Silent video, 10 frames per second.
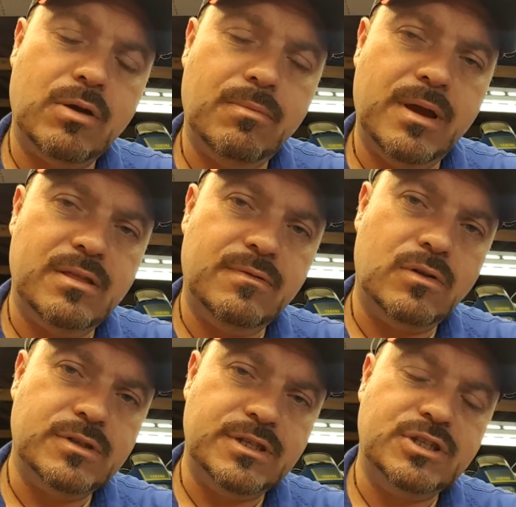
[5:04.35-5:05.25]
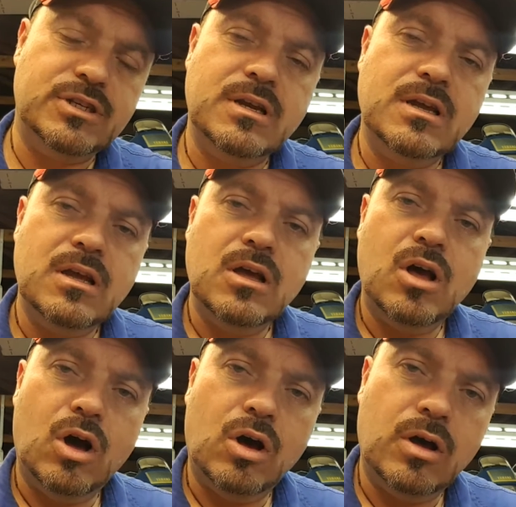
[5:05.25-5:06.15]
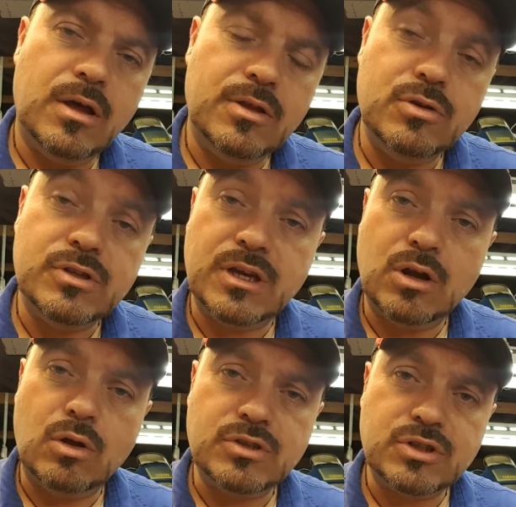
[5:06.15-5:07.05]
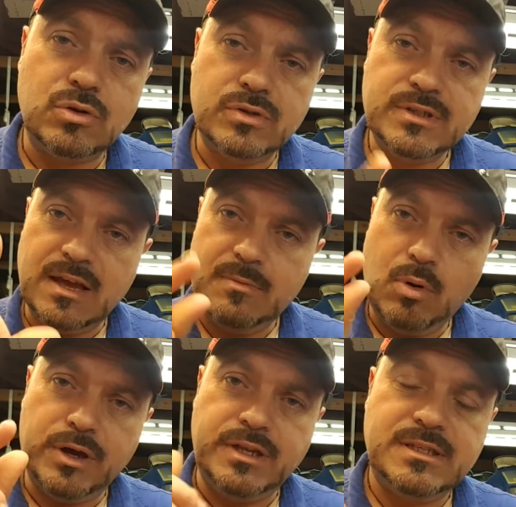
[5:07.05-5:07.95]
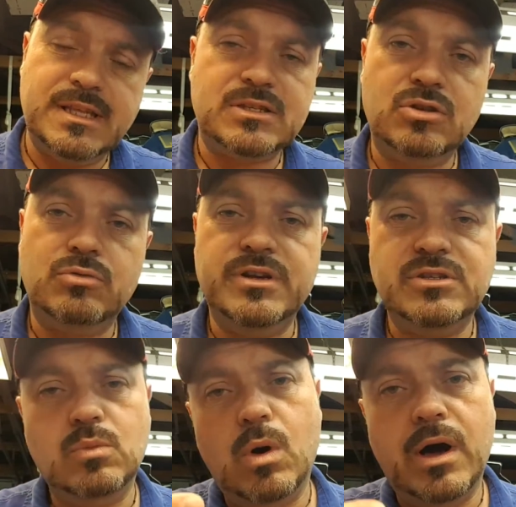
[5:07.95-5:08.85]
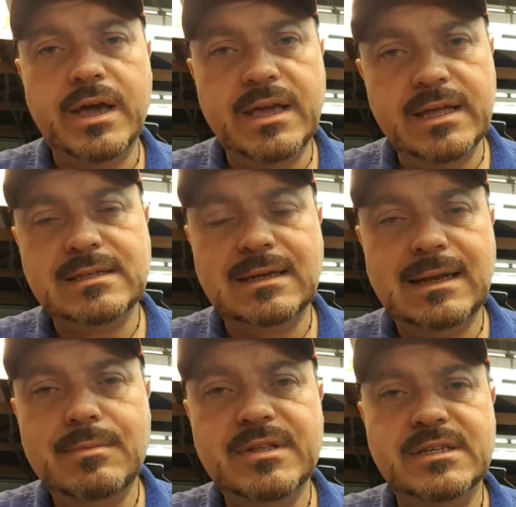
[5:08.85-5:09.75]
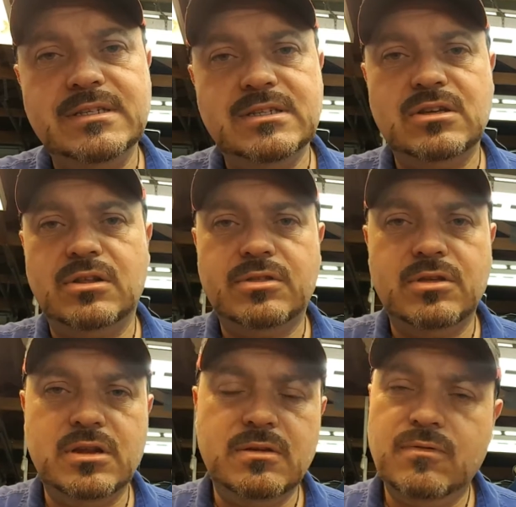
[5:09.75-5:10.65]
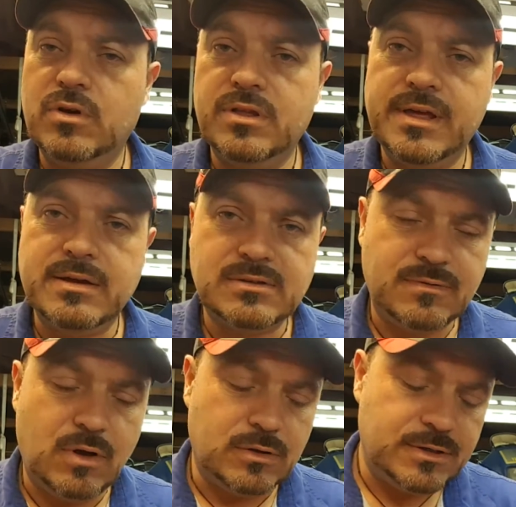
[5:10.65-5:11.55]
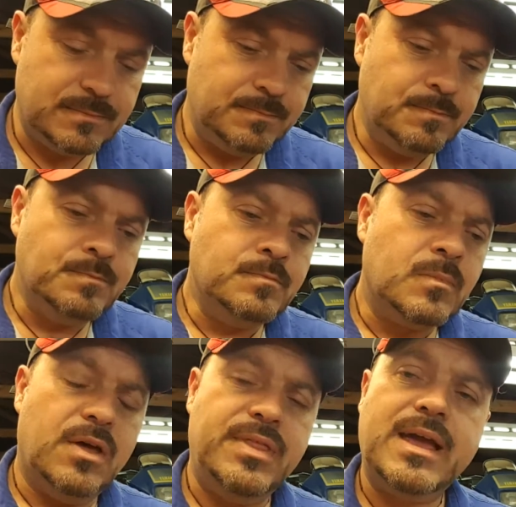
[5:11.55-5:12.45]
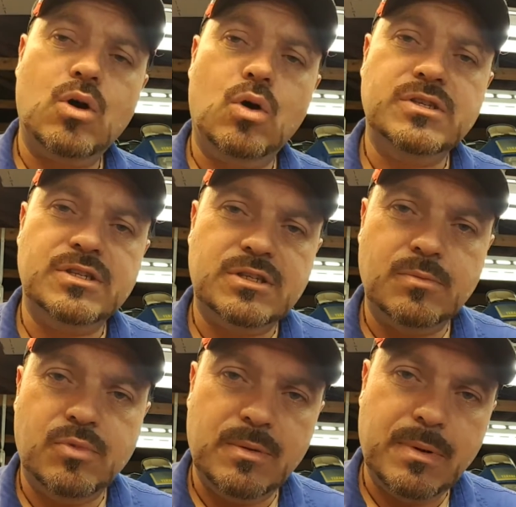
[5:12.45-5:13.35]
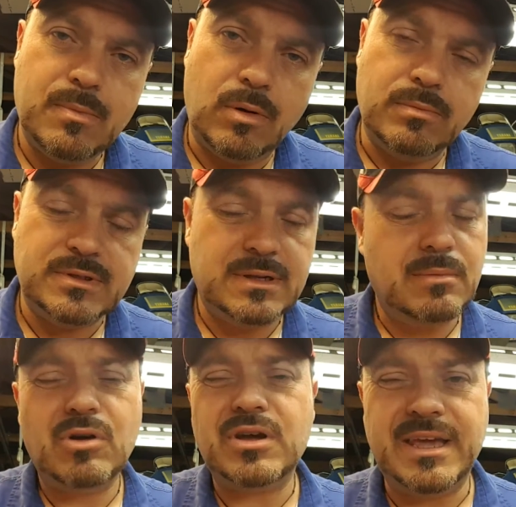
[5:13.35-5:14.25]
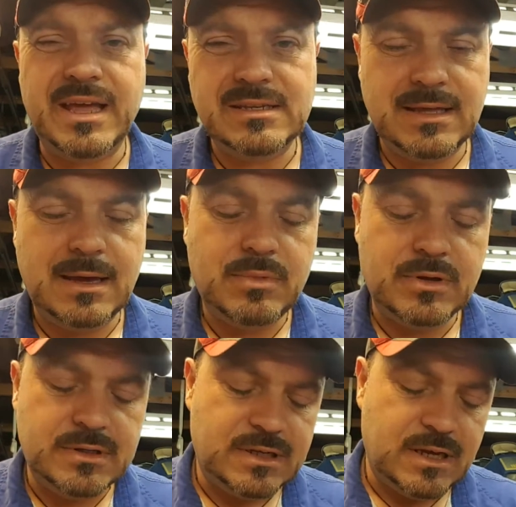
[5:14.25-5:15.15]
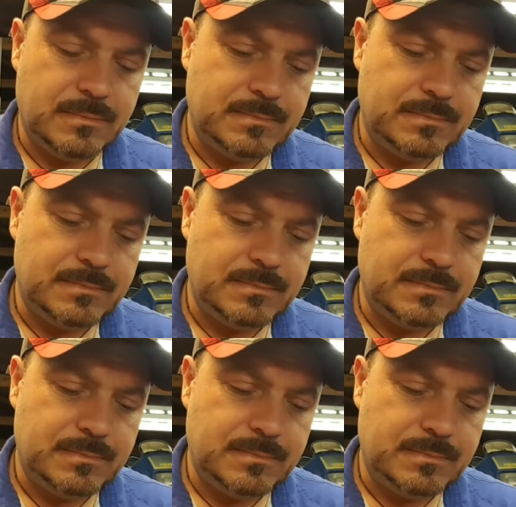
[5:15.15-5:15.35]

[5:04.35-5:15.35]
can make the voltage using an old school set of points. That's another reason why it's limited to sort of 40,000 volts. And that causes some pretty big problems, and I'm not going to get into that, but